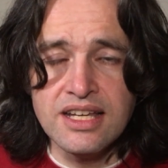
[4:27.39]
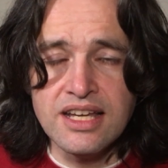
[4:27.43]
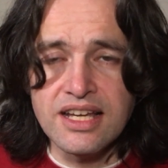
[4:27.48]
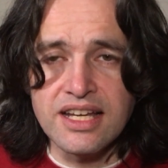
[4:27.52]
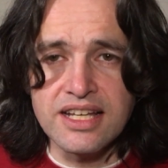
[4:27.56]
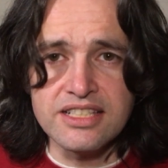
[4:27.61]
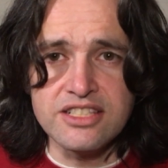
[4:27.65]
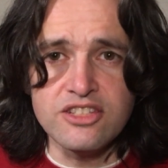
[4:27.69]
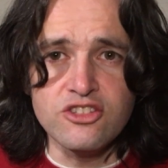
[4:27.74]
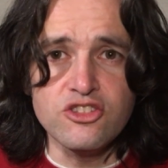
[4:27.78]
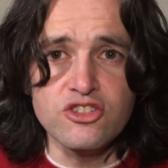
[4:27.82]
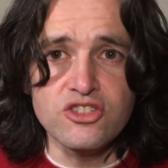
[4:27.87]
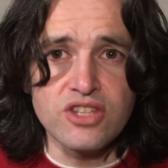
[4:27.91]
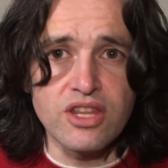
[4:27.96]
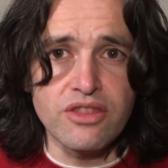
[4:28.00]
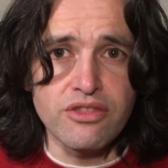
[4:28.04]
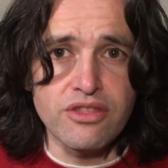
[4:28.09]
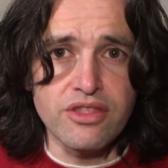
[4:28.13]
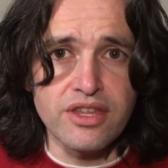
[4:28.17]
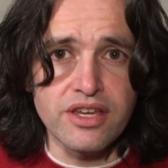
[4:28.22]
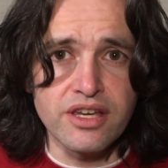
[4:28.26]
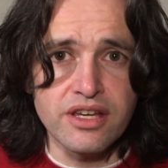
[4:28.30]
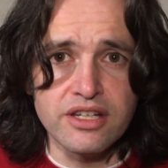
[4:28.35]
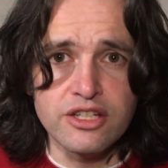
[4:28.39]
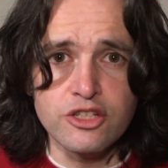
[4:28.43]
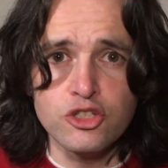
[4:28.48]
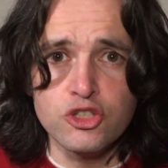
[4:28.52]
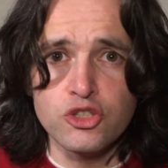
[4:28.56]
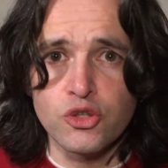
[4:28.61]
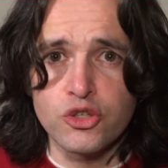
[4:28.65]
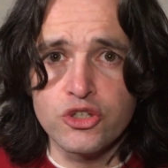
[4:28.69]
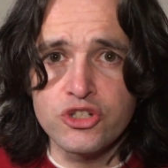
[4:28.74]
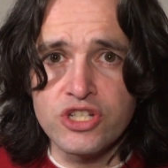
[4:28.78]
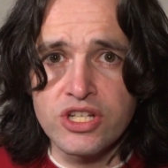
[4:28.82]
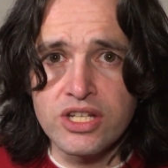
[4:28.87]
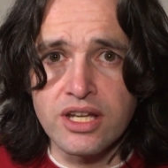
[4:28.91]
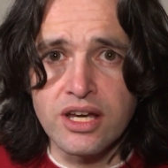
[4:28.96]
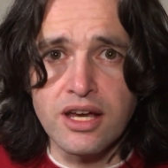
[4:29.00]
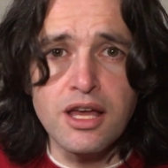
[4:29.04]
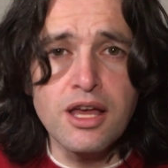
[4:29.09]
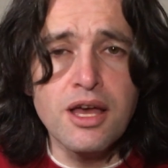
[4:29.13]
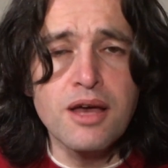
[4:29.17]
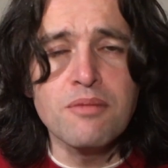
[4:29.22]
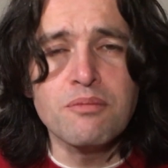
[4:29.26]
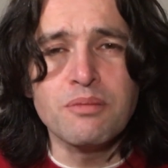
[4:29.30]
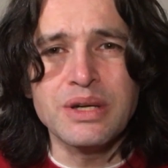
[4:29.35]
as in Cynthia and Georgina,
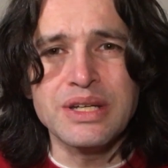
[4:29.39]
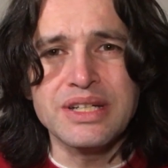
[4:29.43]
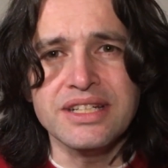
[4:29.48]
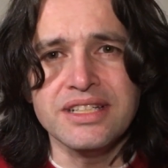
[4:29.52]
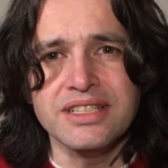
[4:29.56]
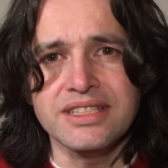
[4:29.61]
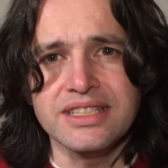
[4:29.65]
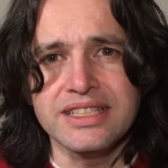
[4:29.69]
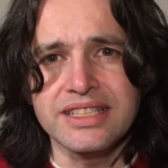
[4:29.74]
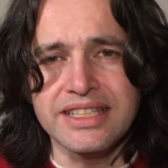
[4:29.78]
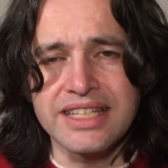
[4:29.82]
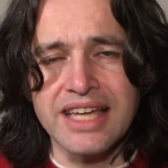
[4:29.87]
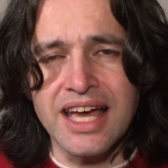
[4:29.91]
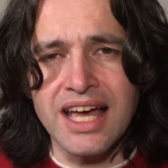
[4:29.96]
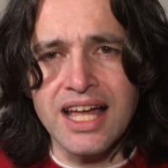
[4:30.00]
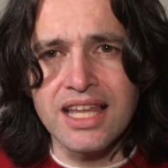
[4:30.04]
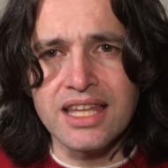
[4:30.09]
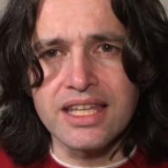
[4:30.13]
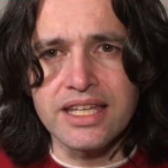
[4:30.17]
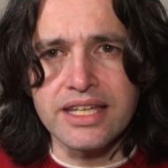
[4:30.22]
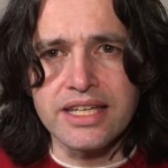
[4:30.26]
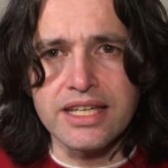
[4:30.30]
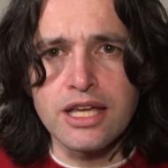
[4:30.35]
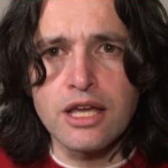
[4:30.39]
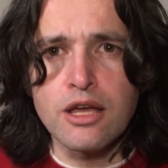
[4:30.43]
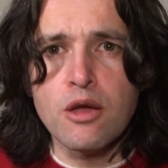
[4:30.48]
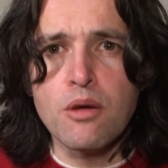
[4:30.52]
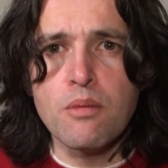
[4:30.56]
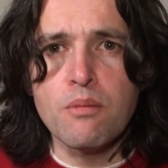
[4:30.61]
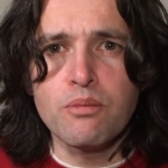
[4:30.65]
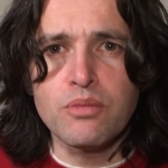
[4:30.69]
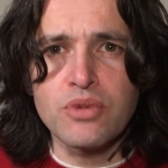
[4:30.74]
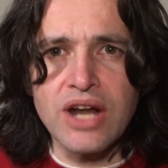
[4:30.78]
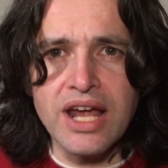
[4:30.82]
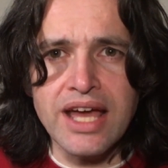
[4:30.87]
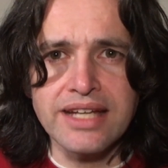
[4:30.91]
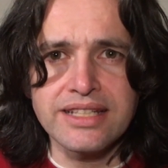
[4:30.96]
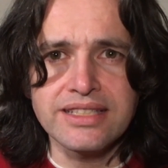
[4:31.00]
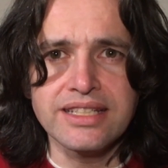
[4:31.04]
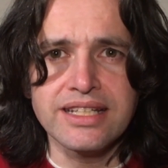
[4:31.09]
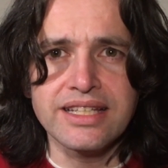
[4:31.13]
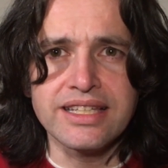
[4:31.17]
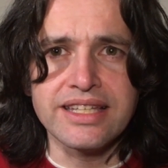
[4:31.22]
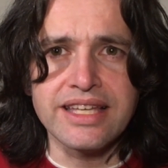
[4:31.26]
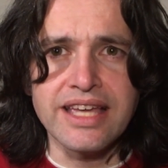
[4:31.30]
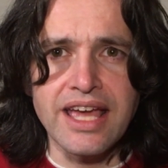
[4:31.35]
but in Gaelic,
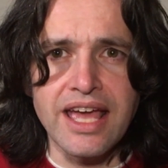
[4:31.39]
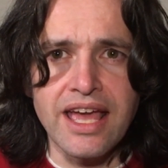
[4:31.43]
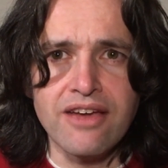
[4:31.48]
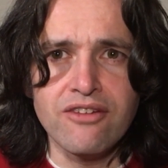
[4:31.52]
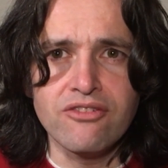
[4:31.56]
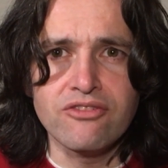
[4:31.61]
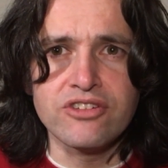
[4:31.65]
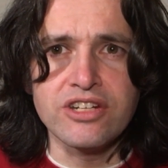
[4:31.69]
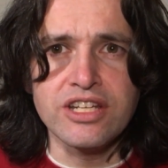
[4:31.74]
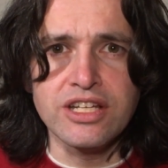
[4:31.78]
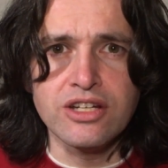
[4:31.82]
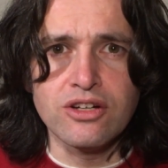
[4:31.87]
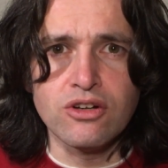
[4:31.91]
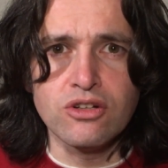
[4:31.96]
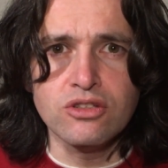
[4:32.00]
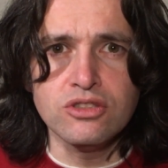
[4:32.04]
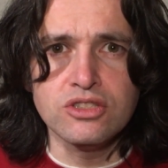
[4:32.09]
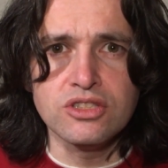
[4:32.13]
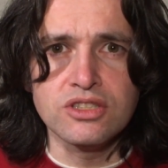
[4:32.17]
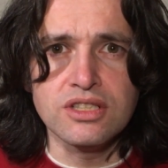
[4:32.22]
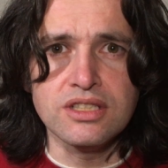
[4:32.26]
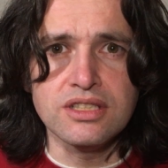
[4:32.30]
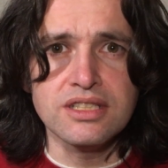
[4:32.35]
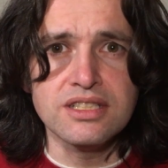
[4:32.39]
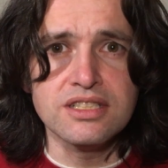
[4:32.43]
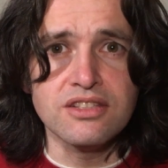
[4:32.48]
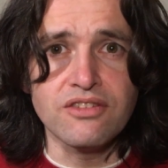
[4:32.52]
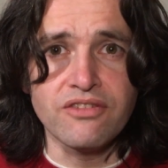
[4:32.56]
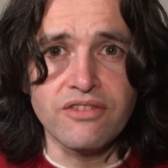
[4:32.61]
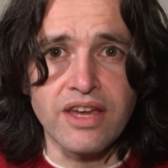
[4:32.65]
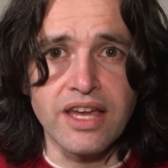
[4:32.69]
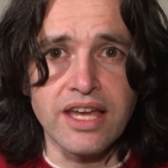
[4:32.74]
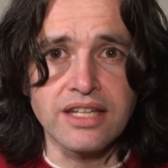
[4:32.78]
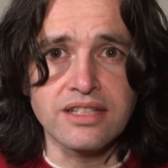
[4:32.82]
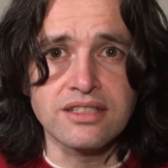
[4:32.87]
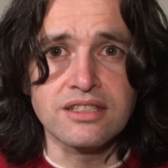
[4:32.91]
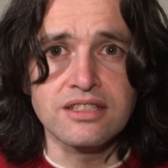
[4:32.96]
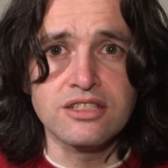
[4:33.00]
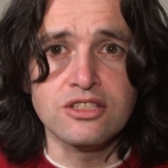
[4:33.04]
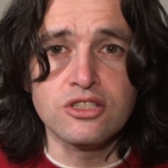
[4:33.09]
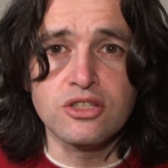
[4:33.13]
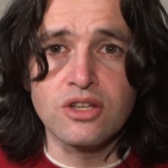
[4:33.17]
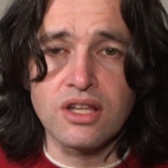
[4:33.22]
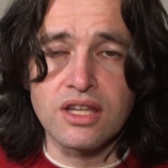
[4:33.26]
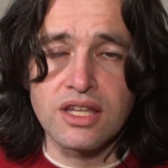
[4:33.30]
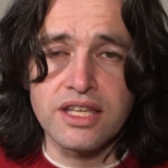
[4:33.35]
practically every consonant is affected
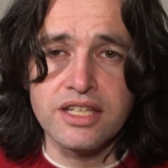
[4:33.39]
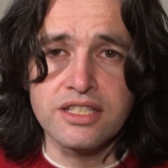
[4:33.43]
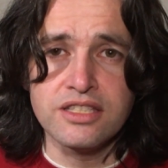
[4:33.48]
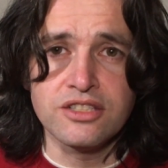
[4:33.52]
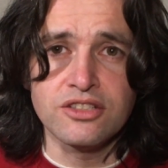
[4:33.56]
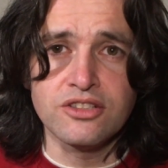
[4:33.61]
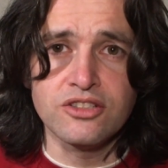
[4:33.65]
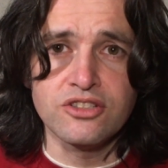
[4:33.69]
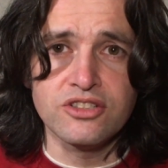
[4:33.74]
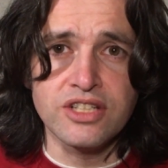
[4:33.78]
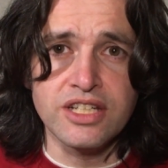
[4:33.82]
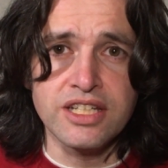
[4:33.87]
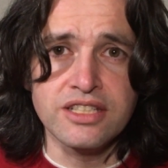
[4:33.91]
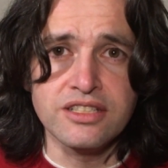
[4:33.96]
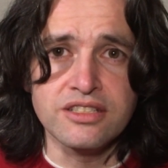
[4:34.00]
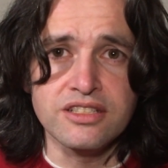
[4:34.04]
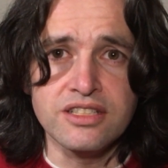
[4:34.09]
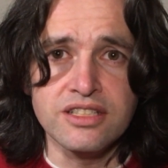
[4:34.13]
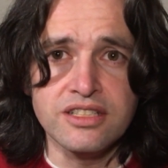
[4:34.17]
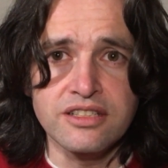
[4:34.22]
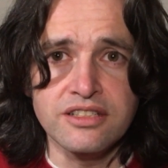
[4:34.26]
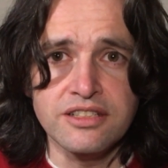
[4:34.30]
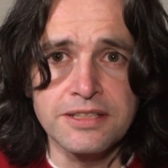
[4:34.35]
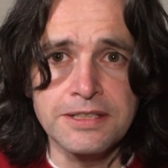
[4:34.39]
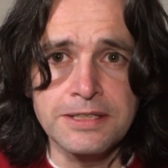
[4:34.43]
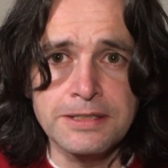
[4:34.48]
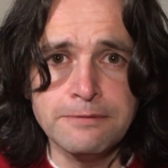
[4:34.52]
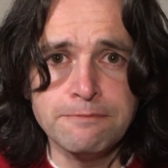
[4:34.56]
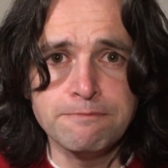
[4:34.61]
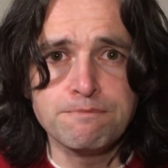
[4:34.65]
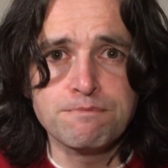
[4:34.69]
to a lesser or greater degree,